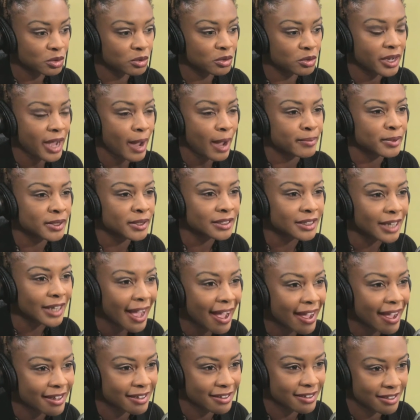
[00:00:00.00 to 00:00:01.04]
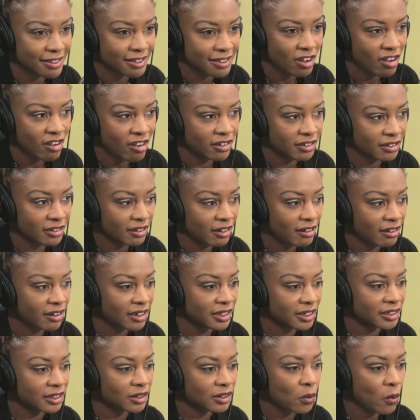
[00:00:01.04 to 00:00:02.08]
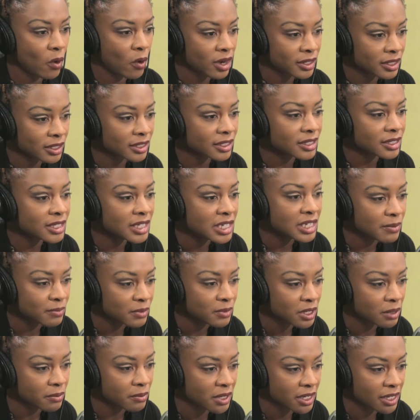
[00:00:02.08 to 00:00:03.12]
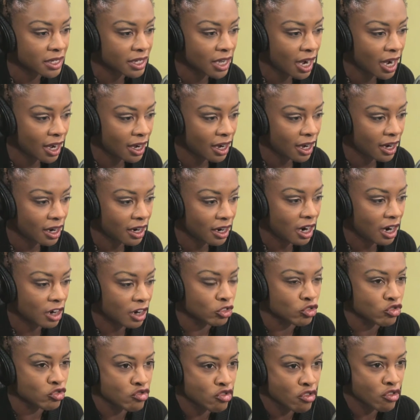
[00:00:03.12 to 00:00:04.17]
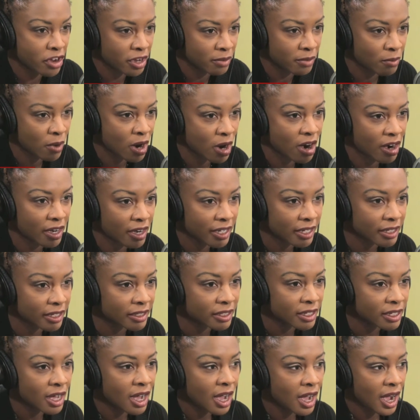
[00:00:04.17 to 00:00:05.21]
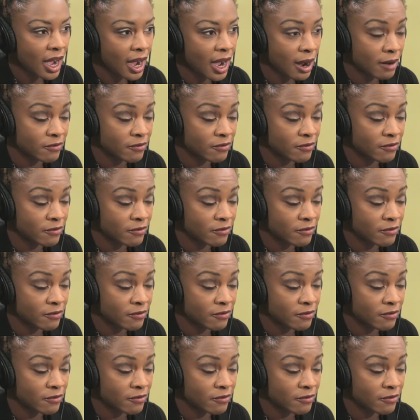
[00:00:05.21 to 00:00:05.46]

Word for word: to capitalize on, on what seemed to be a, a growing market mm-hmm.